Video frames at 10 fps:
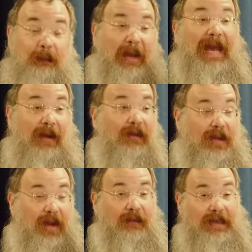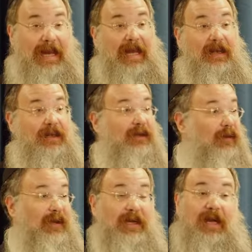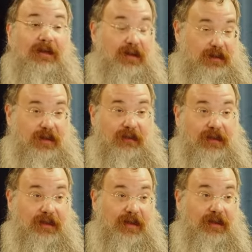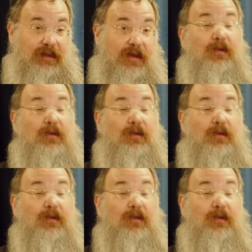parallel reality going on concurrently,